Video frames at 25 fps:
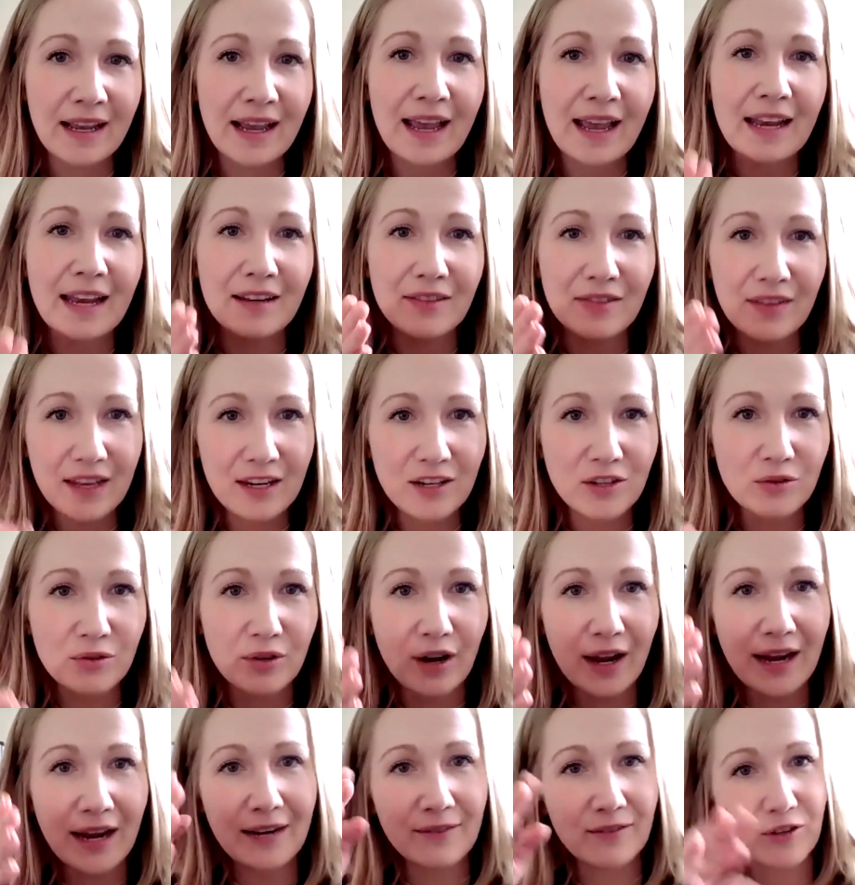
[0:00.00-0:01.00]
And then you
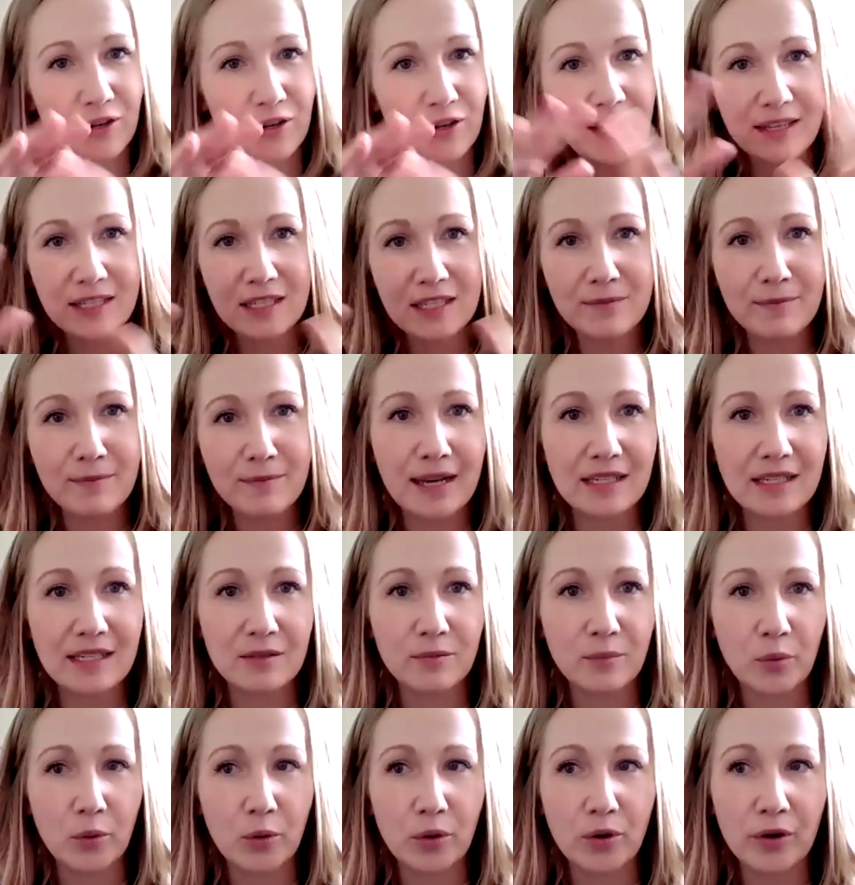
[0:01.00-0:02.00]
kind of customize
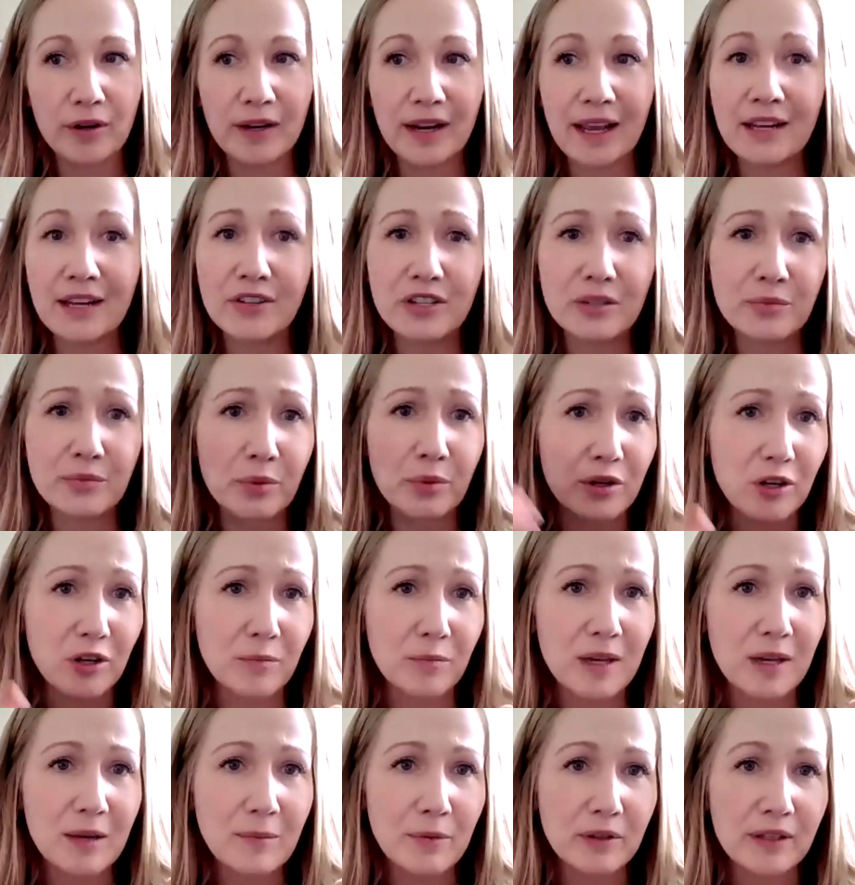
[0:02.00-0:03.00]
the board and just put your
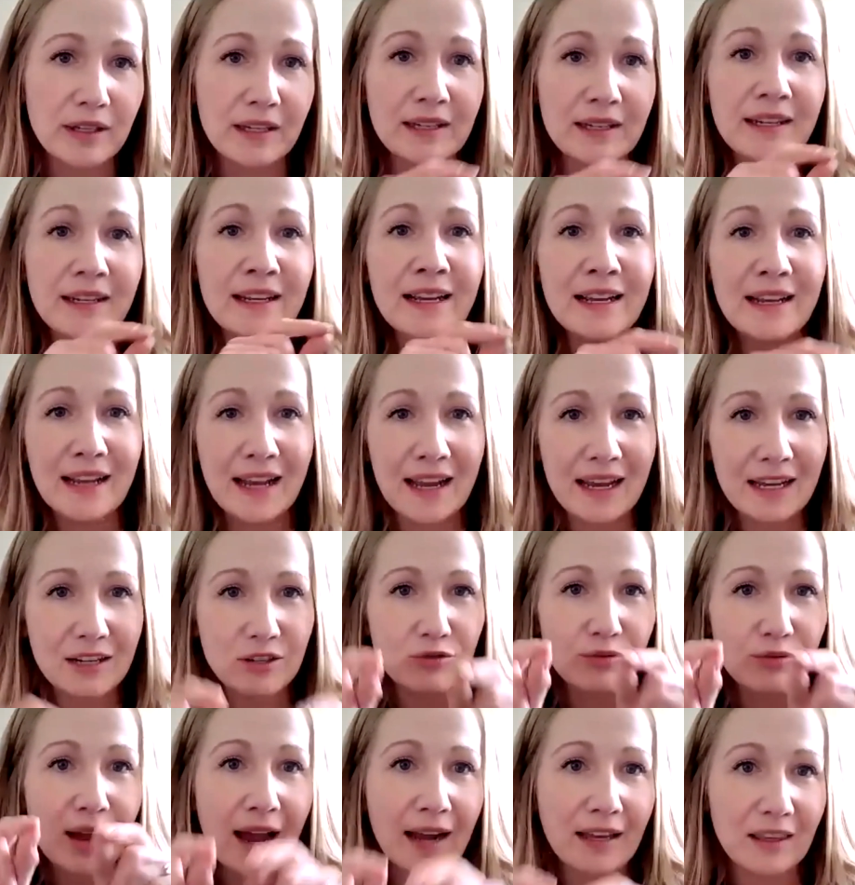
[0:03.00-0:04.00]
people in and
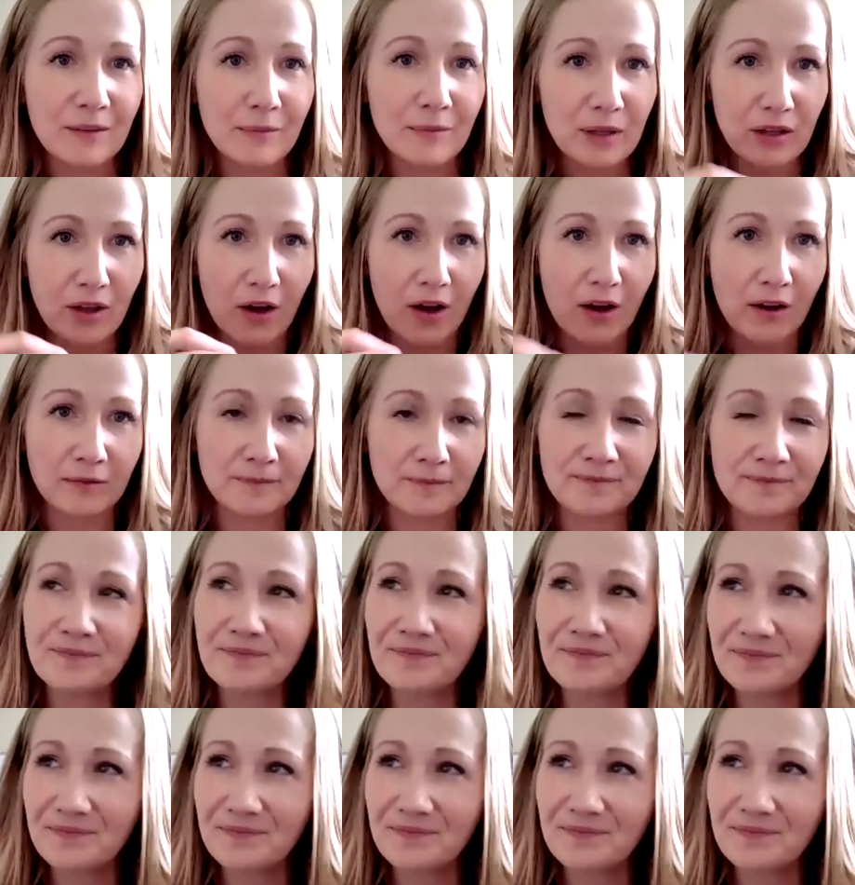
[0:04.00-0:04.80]
drag them along.